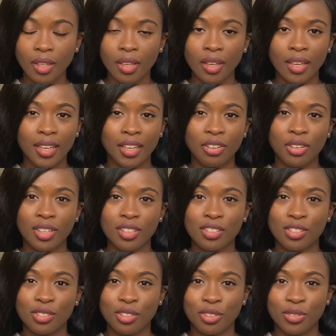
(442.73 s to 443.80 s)
Another
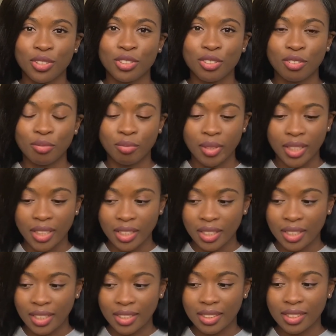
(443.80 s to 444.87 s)
insecurity of mine
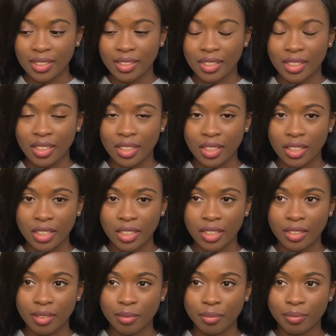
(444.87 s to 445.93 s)
that
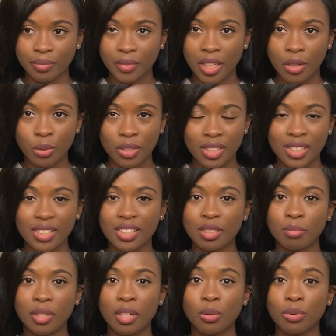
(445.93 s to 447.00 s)
I was teased
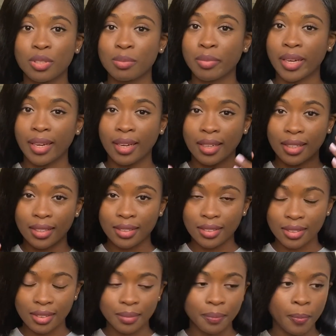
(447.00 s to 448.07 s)
about was my
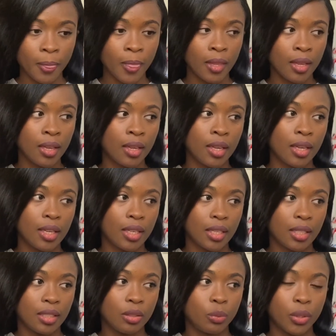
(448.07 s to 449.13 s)
hands.
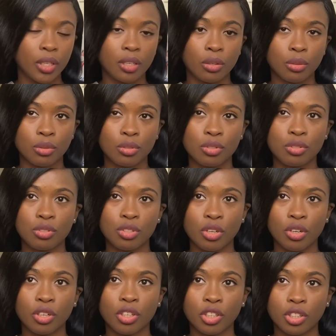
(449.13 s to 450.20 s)
And when I was
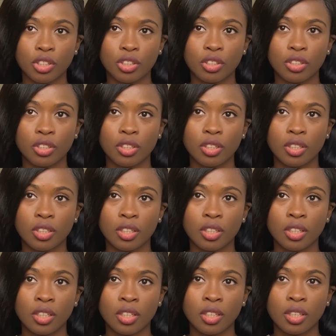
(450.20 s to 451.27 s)
younger,
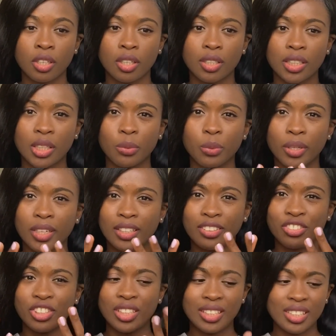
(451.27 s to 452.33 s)
they were
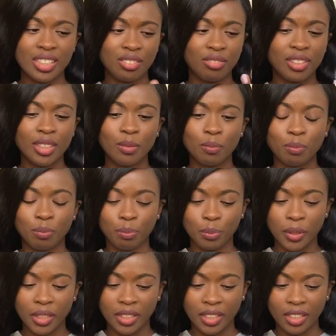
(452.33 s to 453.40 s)
relatively
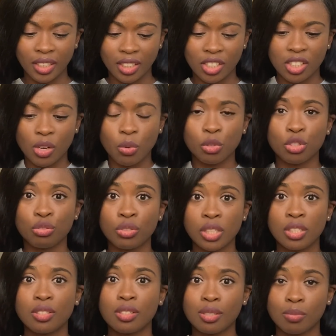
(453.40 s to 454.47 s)
bigger because I was
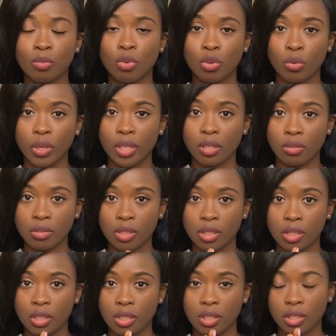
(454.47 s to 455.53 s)
really small when I was
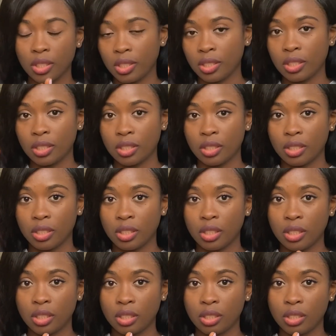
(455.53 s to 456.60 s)

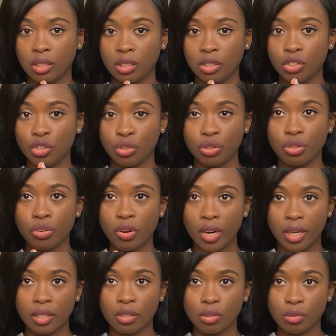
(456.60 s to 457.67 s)
in junior
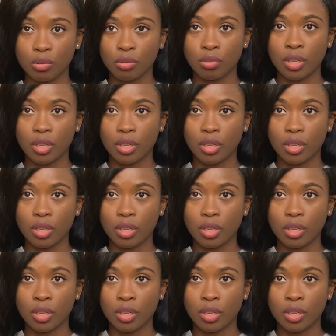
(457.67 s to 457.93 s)
high school.